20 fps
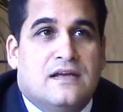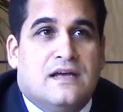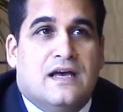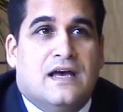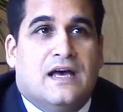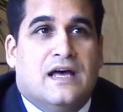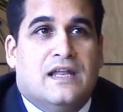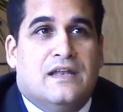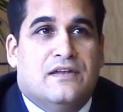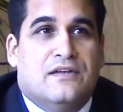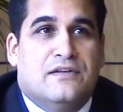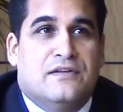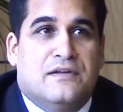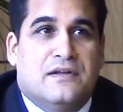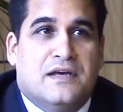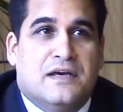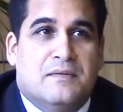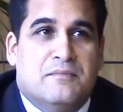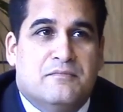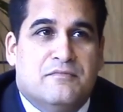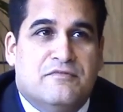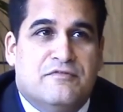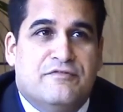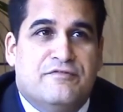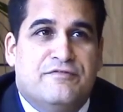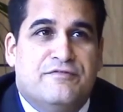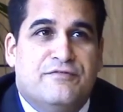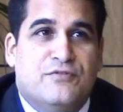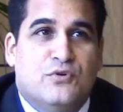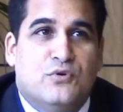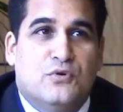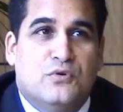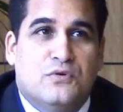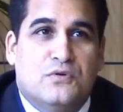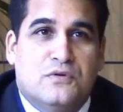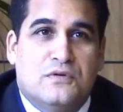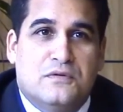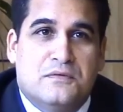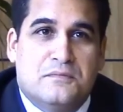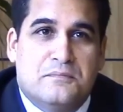and
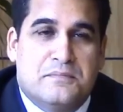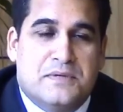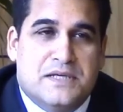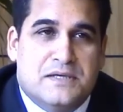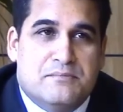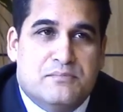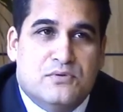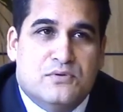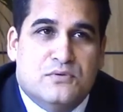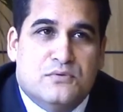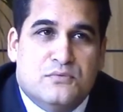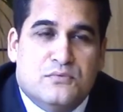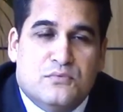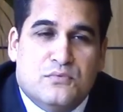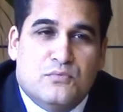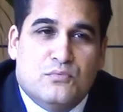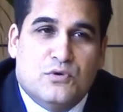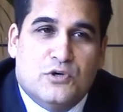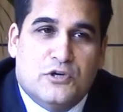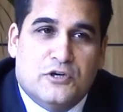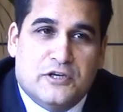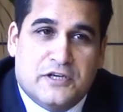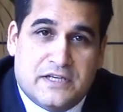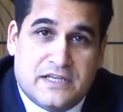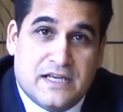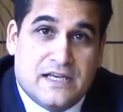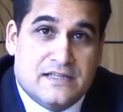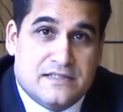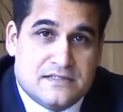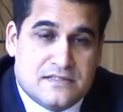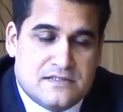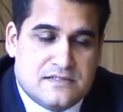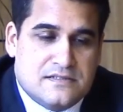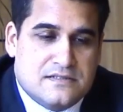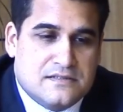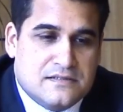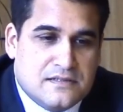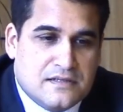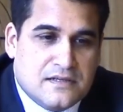4 people were against,